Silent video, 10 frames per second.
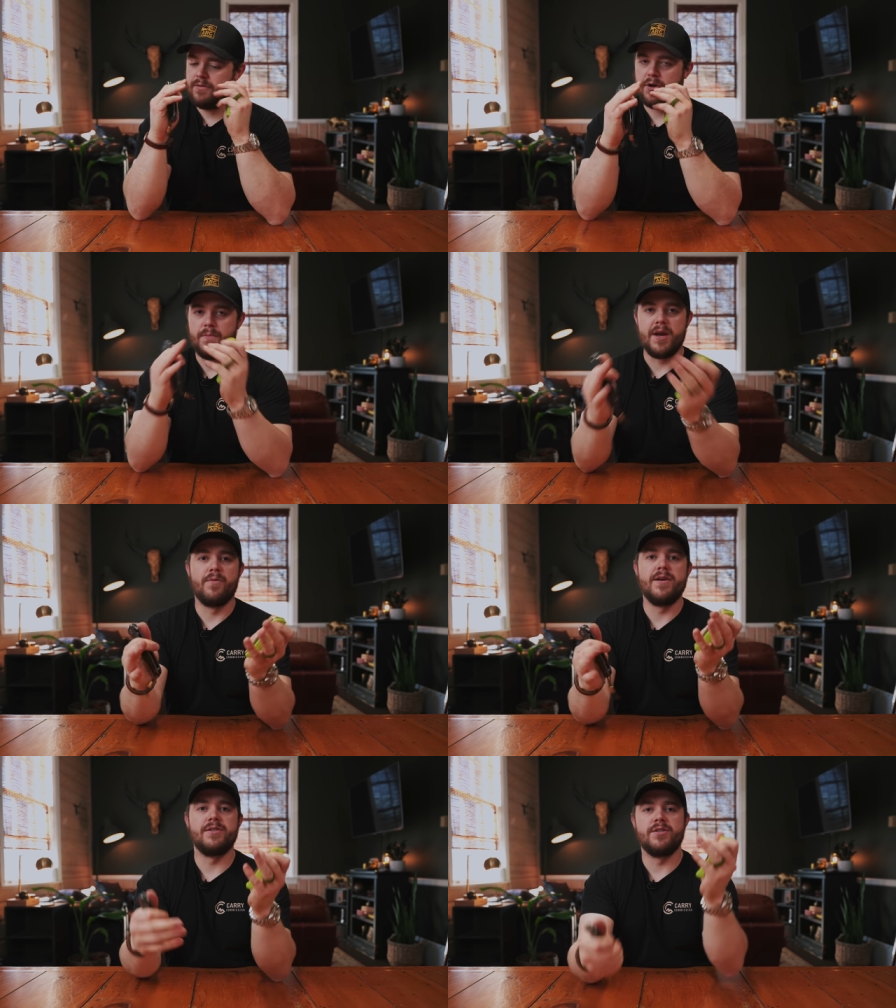There are many
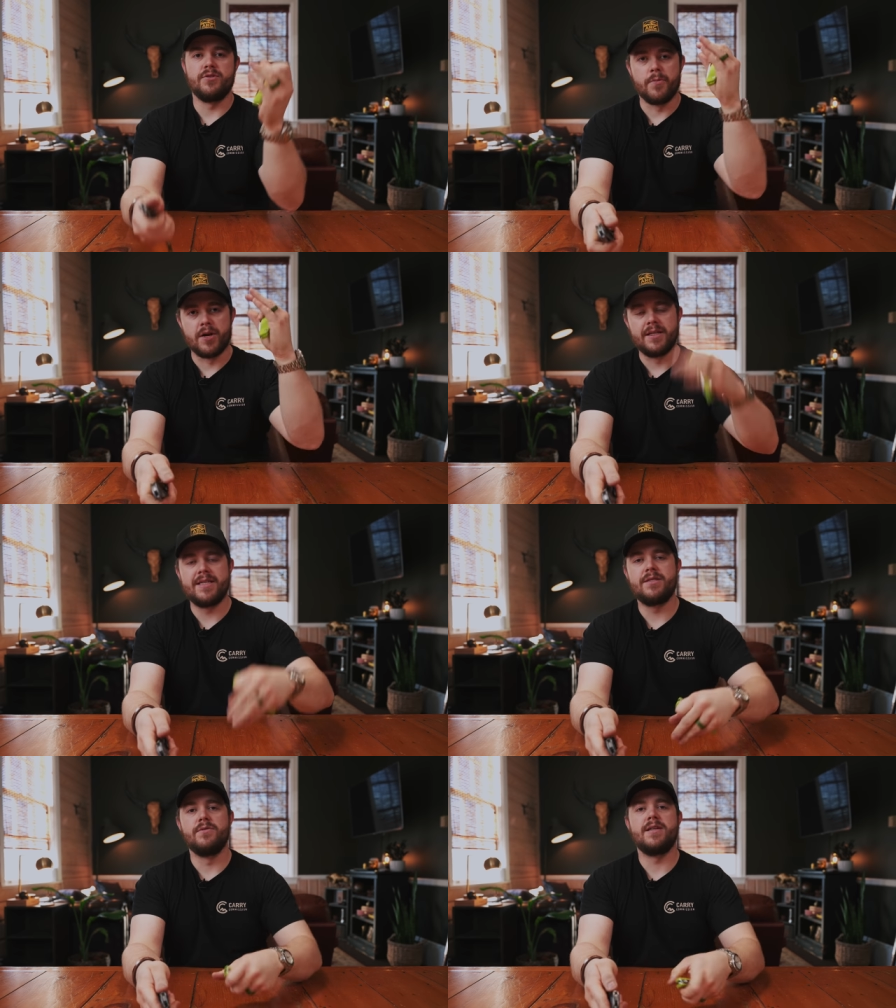reasons, so I'm going to
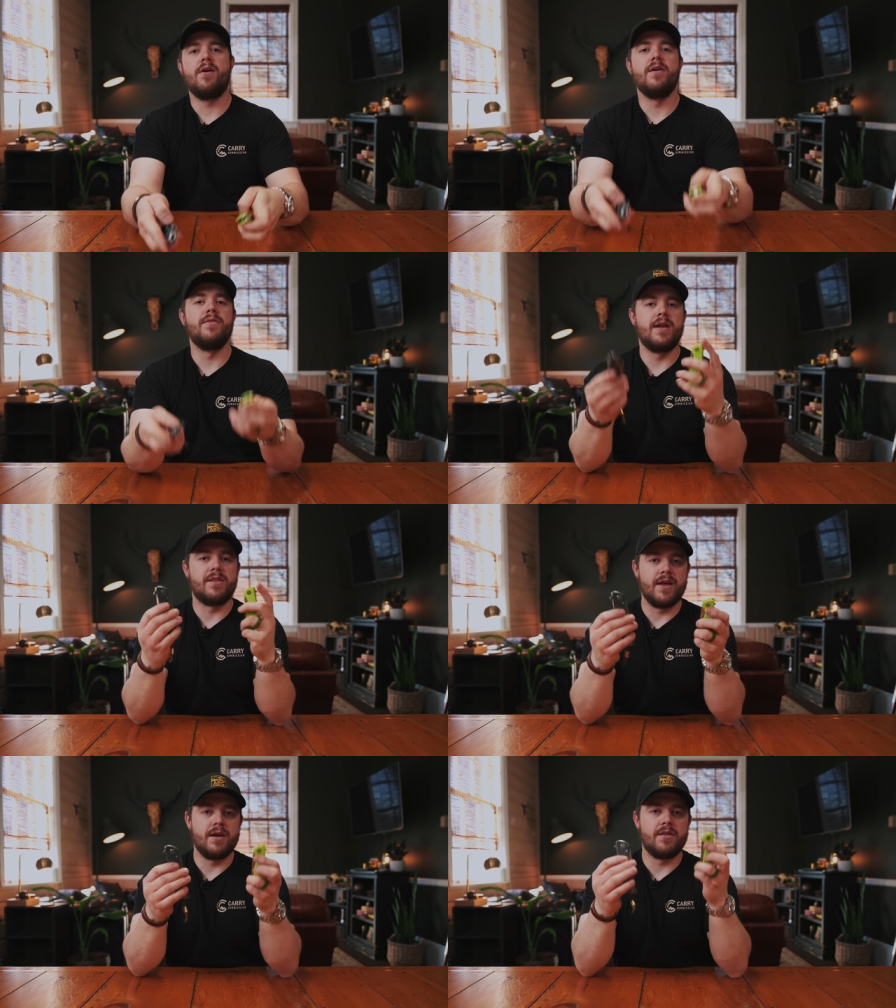list those out, and then
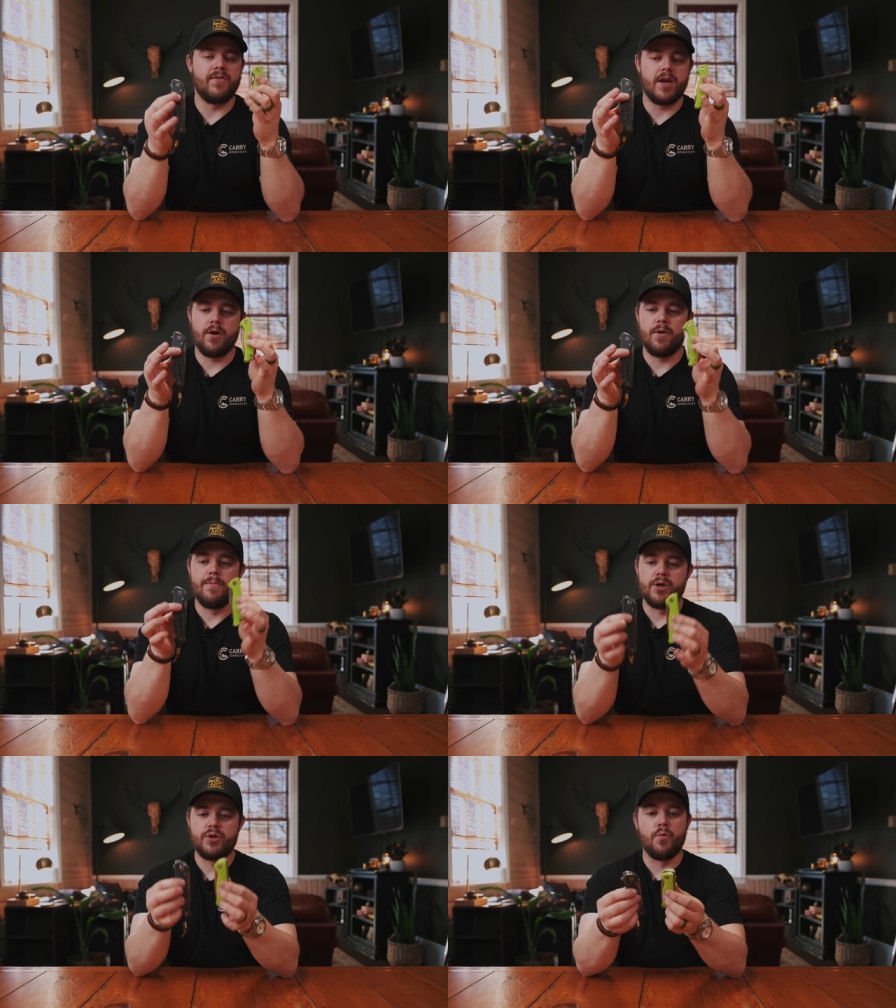at the end of the video, I'm
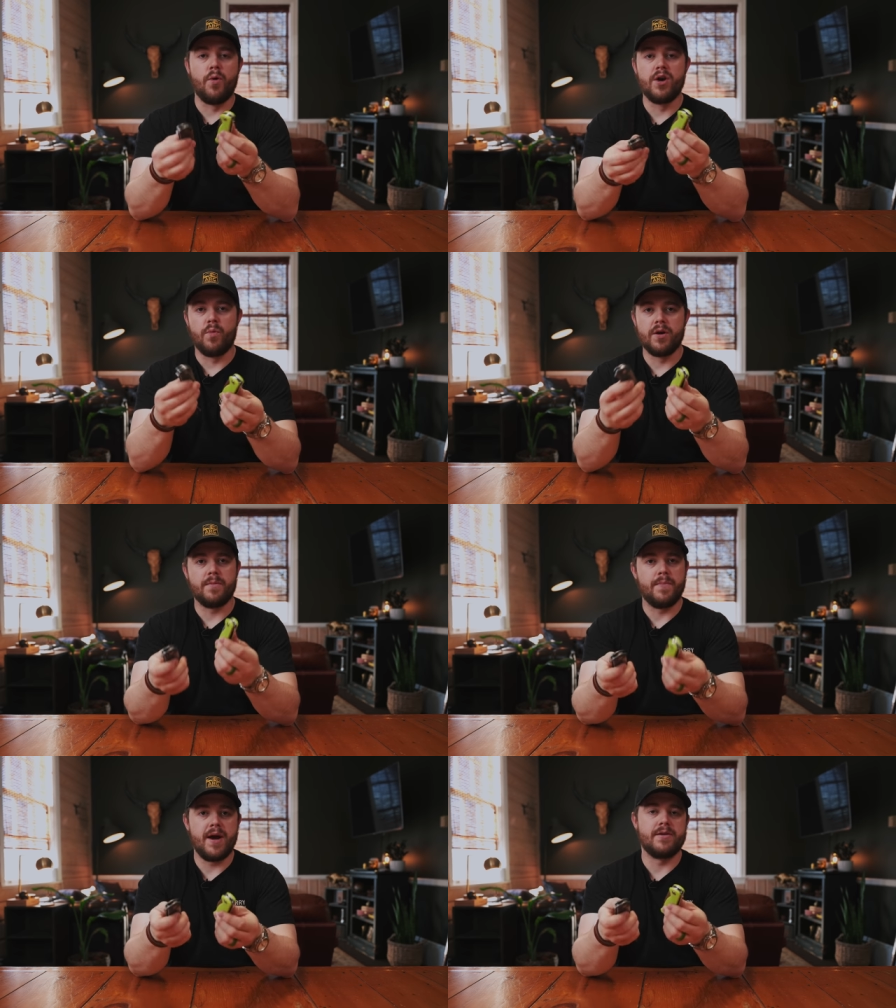going to do a one-to-one
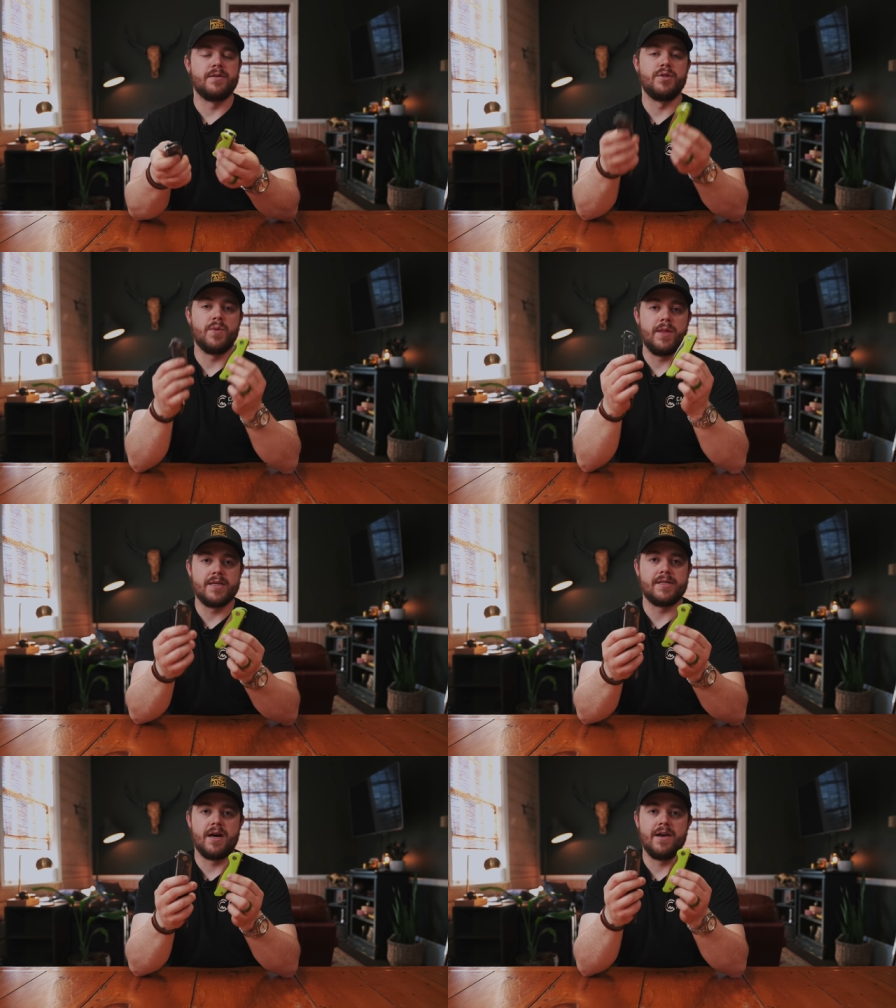comparison between
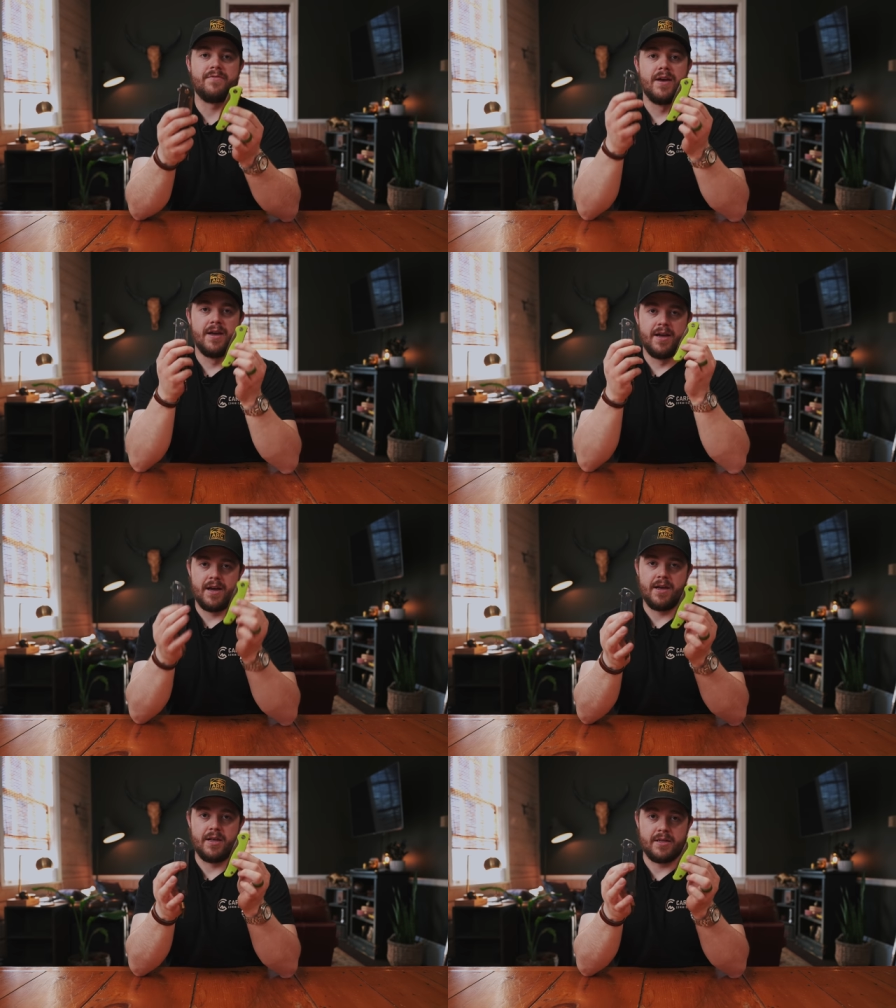this knife
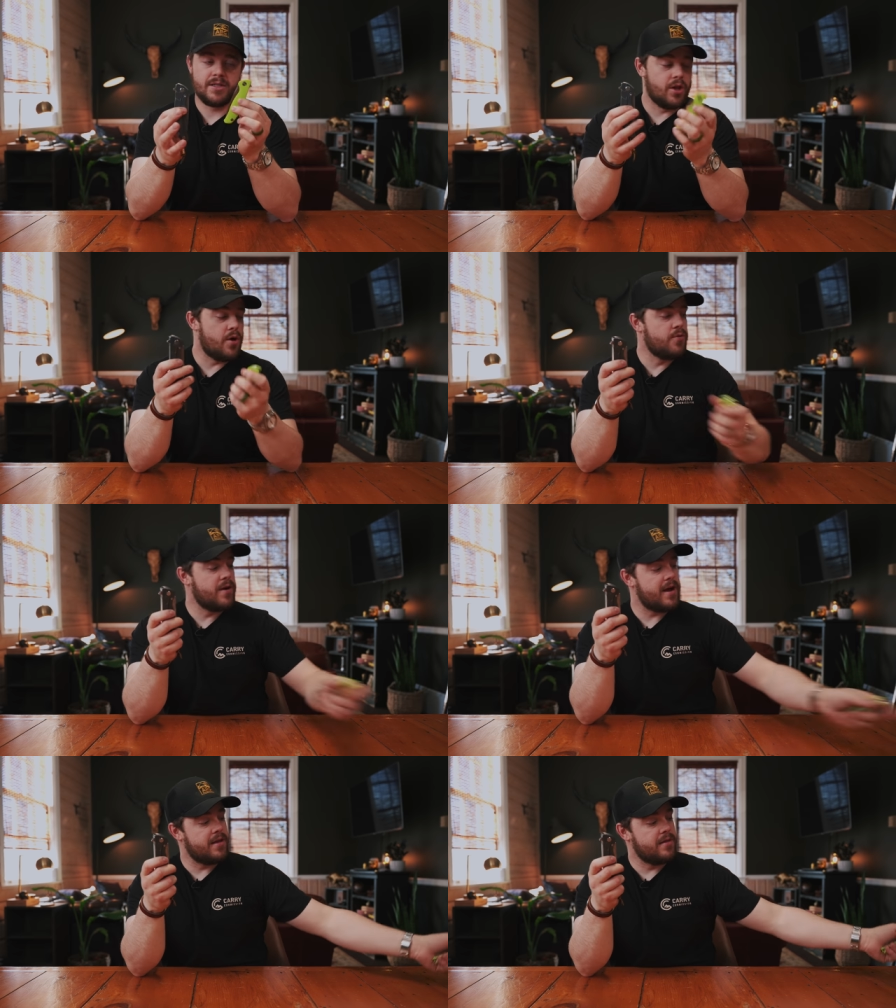and its
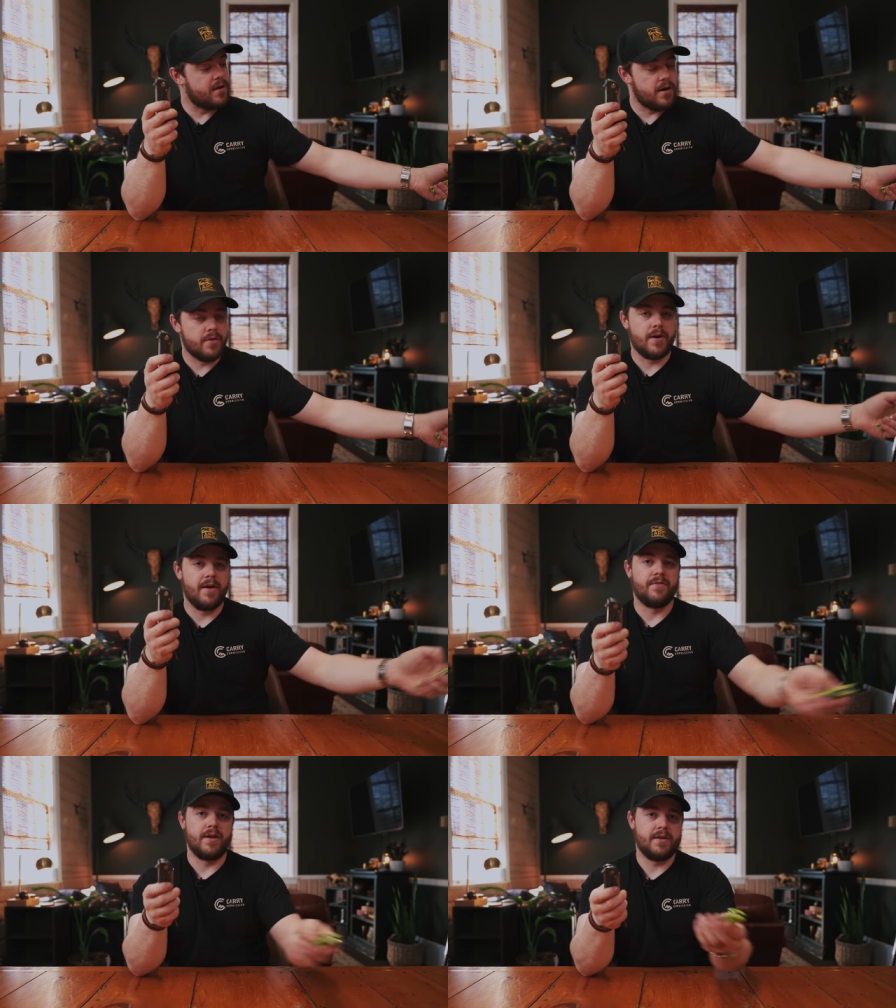clone and another
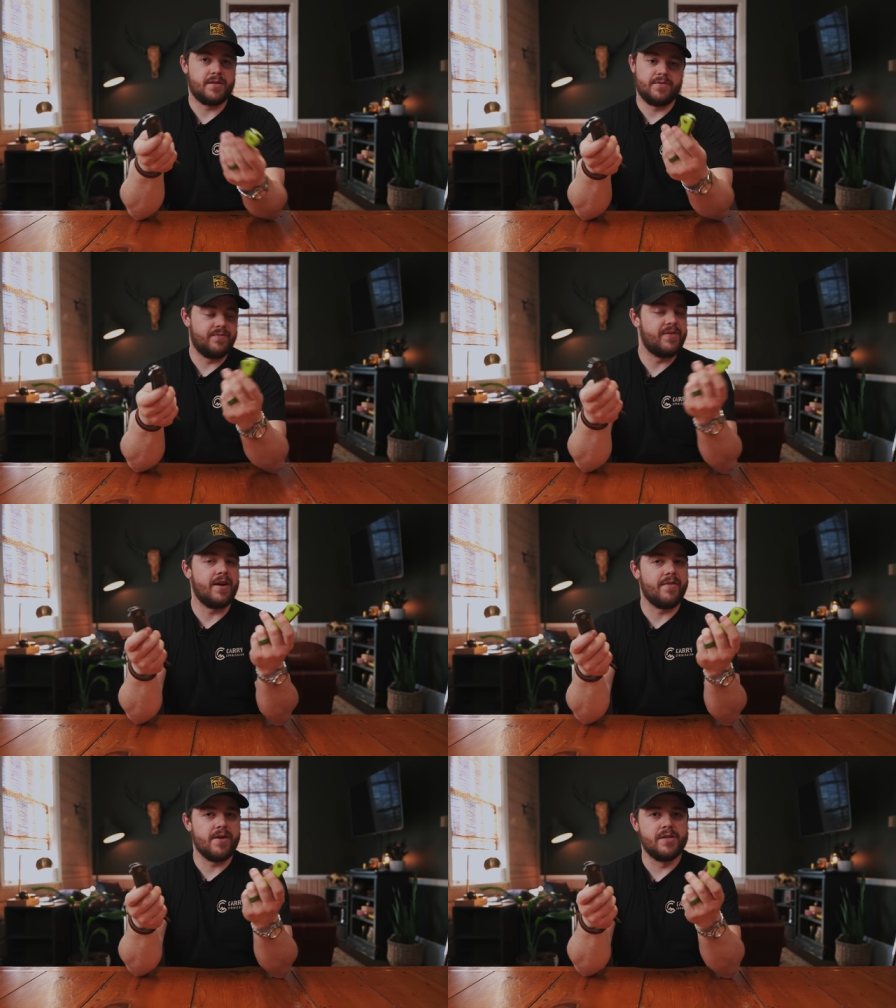knife that it's
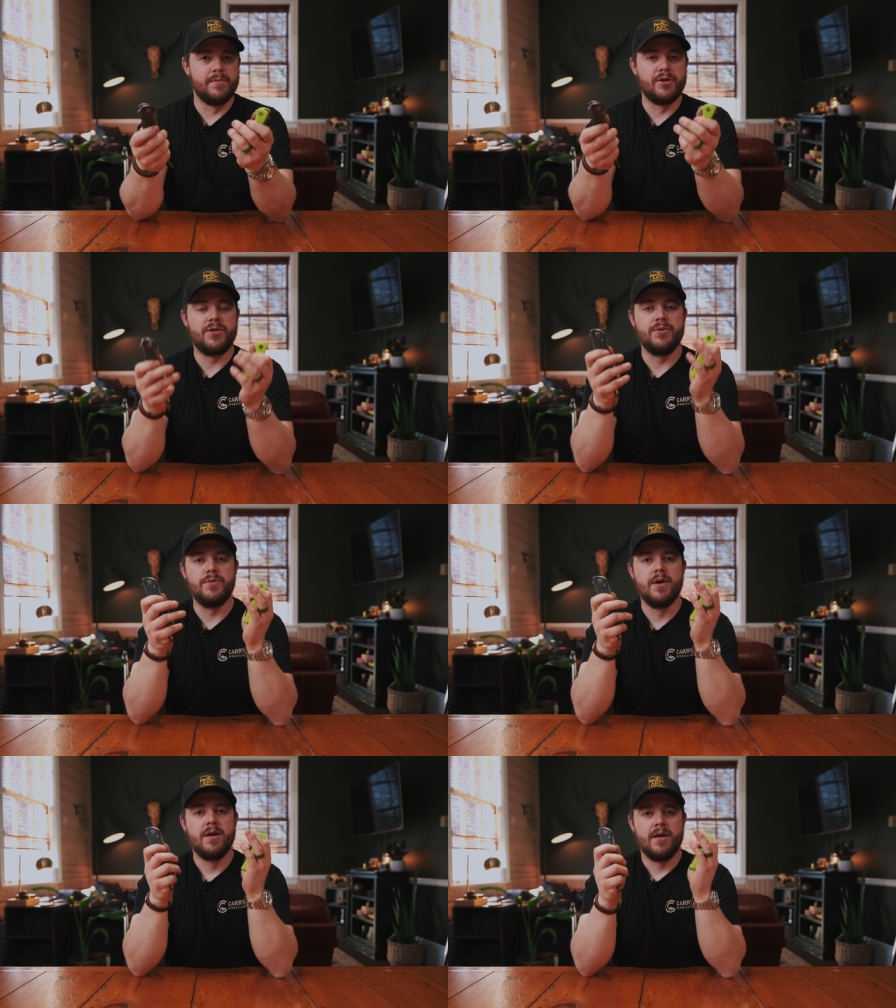very, very similar to,